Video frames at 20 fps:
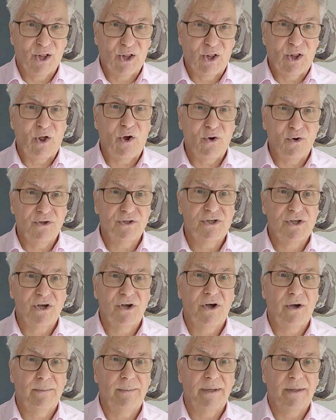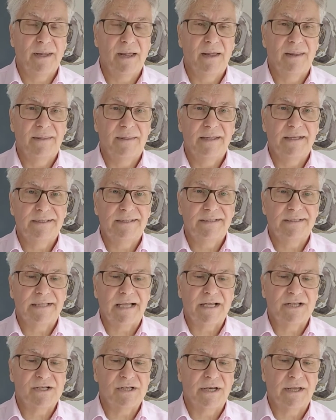long term, and this is
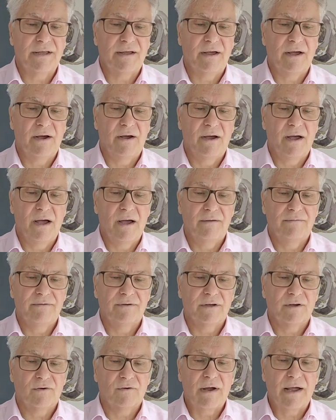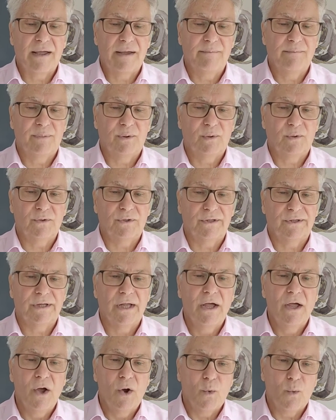actually of great importance.
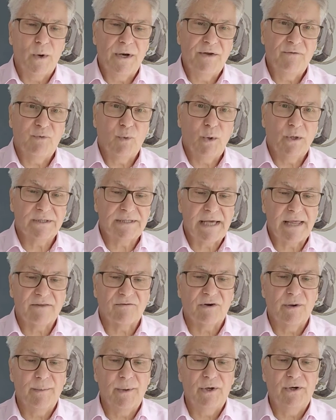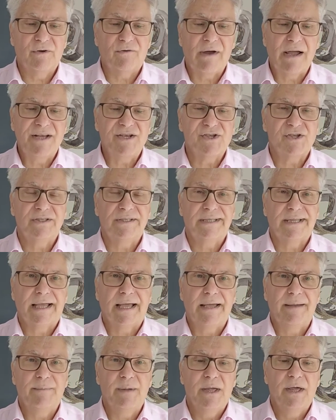When you've worked out the remuneration
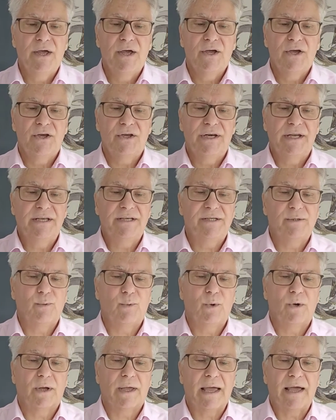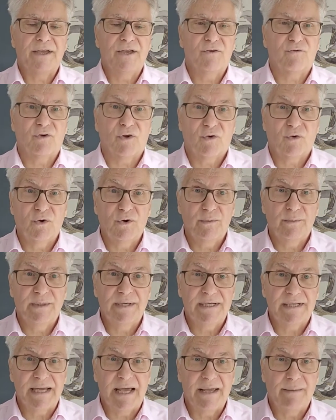scheme, you need to work out your
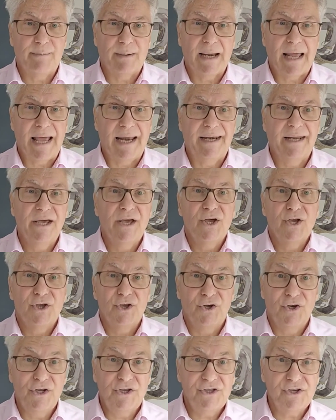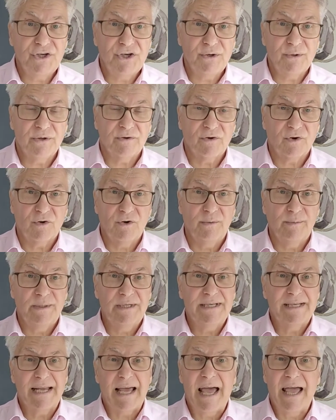recruitment day plan. You need to do a
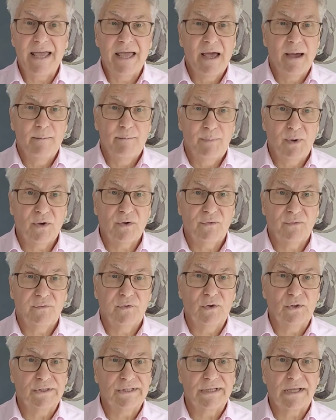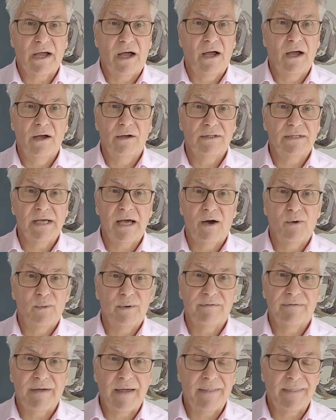recruitment day, book a 4-star hotel.
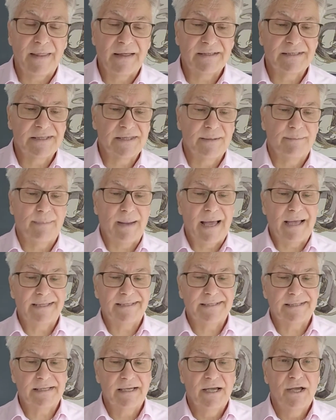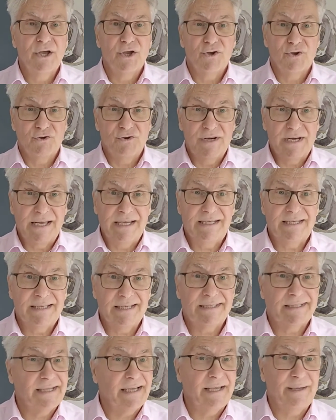We found that's the best. You need to
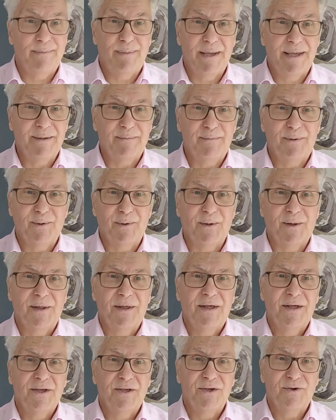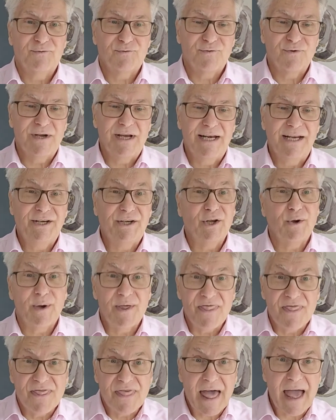see people, you really do,
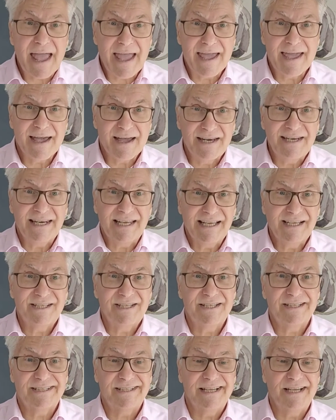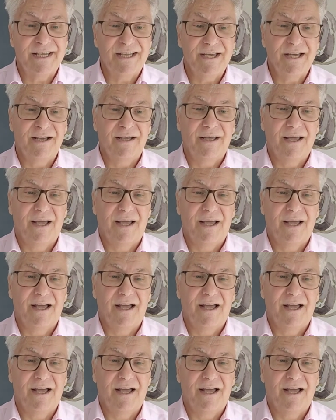and they need to see